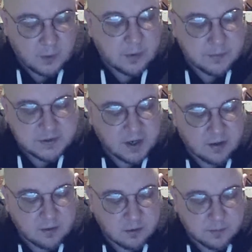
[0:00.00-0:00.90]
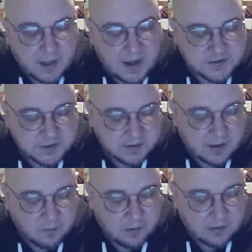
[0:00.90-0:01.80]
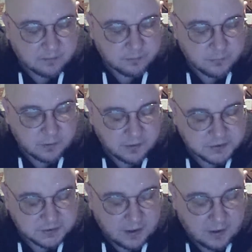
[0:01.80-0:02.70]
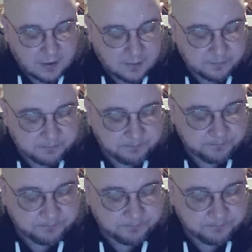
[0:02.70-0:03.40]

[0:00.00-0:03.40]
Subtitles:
might be talking out of my ass on that one. Who knows? Šero